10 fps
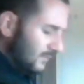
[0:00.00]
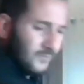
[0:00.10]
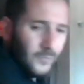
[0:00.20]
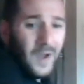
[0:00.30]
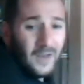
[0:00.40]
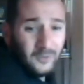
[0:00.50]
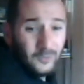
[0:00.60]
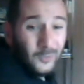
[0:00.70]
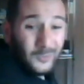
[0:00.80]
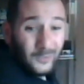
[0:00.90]
From
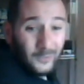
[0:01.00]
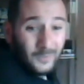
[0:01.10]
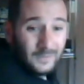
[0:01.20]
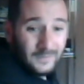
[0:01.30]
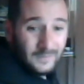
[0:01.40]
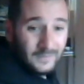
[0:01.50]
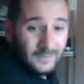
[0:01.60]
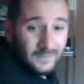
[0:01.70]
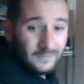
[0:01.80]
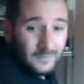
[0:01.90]
Honolulu.
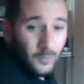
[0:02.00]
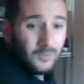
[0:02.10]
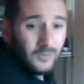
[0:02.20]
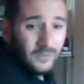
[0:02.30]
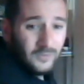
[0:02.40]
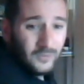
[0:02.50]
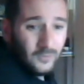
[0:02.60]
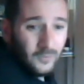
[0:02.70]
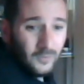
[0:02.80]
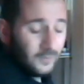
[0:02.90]
No wonder these took
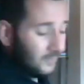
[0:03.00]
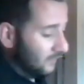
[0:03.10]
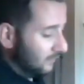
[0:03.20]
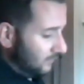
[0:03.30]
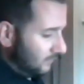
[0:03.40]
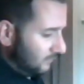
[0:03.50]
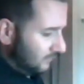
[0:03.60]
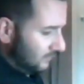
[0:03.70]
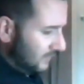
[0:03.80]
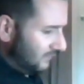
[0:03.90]
so long.
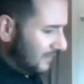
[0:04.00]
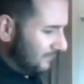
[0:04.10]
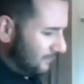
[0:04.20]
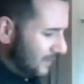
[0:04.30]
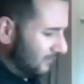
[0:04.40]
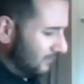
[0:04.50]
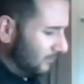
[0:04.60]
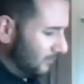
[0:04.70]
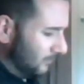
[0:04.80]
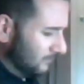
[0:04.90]
Yeah, these came from
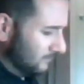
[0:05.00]
Honolulu.